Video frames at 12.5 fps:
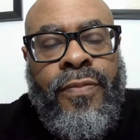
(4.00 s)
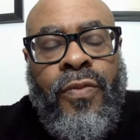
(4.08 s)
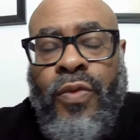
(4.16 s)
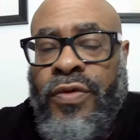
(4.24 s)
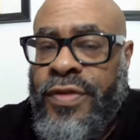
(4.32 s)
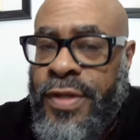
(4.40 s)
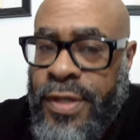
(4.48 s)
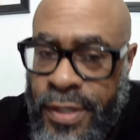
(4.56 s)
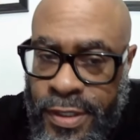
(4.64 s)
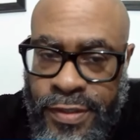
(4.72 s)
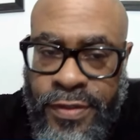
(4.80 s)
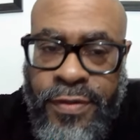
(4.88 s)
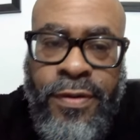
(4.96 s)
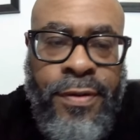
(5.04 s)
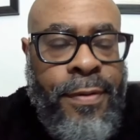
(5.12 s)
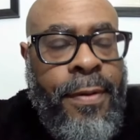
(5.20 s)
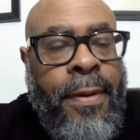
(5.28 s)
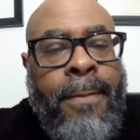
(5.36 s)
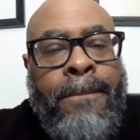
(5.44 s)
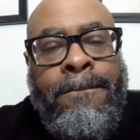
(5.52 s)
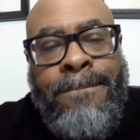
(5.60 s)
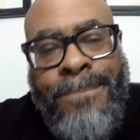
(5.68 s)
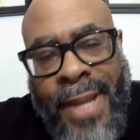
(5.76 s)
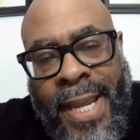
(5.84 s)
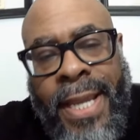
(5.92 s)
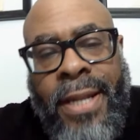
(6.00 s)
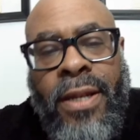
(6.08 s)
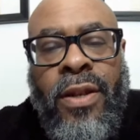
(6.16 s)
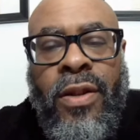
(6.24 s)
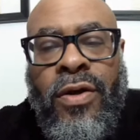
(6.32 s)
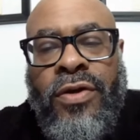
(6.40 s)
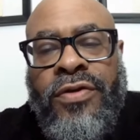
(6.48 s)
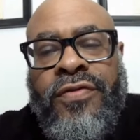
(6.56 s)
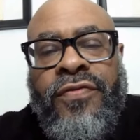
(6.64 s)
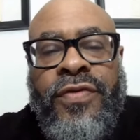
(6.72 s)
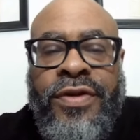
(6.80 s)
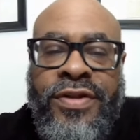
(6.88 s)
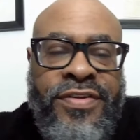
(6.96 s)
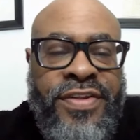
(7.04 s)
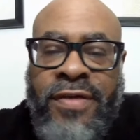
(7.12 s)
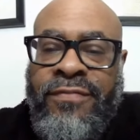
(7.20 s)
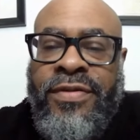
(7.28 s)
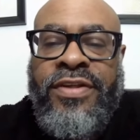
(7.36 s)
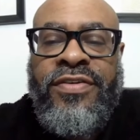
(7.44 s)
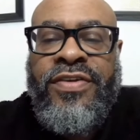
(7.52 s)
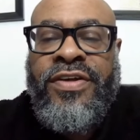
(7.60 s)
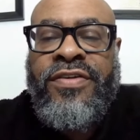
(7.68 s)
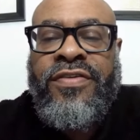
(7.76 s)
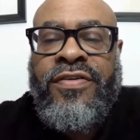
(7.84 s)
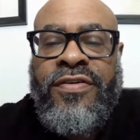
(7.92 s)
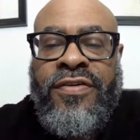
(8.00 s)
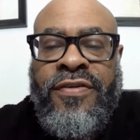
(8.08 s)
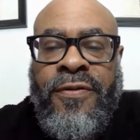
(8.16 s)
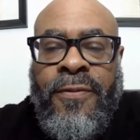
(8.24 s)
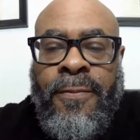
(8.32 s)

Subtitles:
was another bad loss for the 76ers.